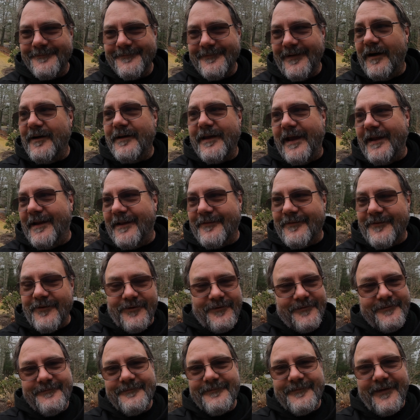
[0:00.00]
I'll get it,
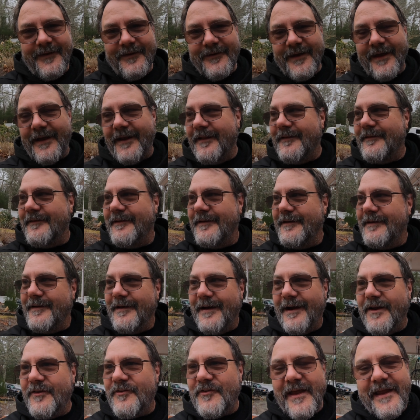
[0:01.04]
dude. I'll get it.
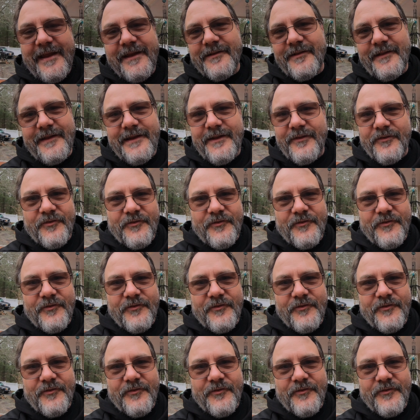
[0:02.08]
I just hate cleaning